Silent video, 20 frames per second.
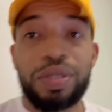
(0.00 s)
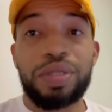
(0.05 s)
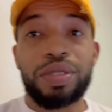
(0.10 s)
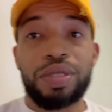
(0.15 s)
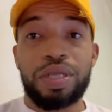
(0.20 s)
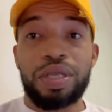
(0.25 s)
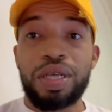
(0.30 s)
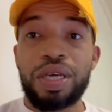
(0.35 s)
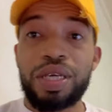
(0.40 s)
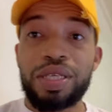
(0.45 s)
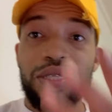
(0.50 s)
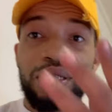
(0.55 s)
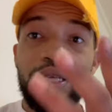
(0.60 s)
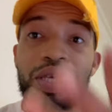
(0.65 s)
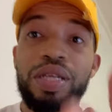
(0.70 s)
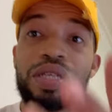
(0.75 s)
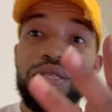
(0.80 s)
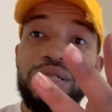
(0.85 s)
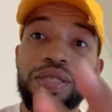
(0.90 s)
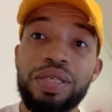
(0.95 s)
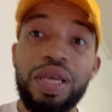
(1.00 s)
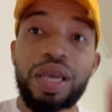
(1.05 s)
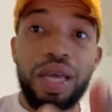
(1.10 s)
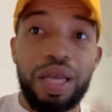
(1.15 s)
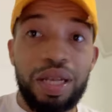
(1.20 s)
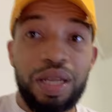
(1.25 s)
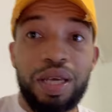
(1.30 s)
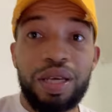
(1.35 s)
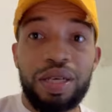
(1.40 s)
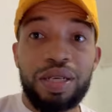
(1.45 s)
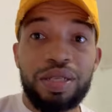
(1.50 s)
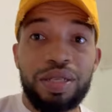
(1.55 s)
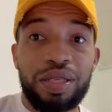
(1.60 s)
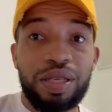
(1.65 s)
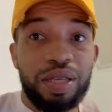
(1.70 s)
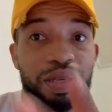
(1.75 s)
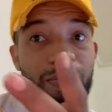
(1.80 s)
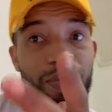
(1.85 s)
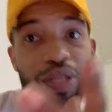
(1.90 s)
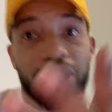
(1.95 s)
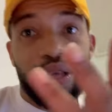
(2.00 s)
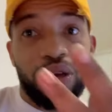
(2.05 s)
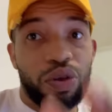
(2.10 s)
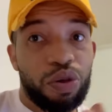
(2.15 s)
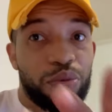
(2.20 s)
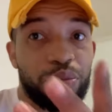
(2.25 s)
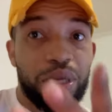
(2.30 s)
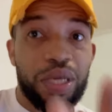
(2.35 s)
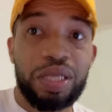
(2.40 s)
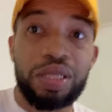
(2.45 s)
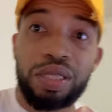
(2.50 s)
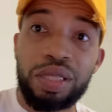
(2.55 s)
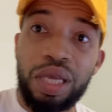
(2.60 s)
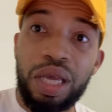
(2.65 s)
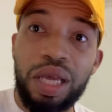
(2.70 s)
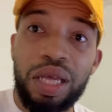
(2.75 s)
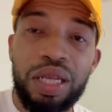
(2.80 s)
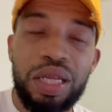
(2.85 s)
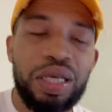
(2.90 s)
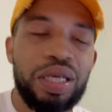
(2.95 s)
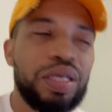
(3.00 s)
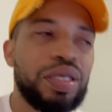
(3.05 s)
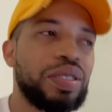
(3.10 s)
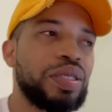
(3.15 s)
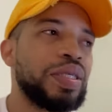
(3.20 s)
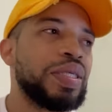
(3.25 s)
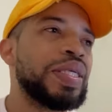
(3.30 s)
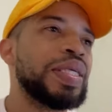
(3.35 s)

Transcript: The nigga said a sand nigga. Something about they call me a sand nigga.